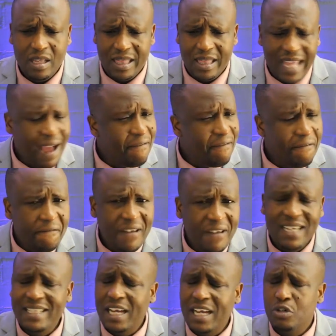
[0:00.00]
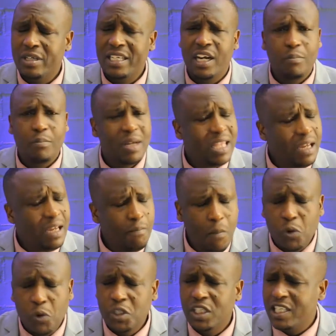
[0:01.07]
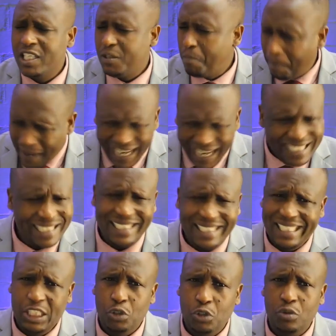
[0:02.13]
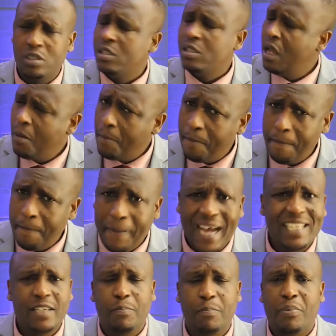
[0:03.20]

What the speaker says: They are fears that you're dealing with, emotions, past issues, past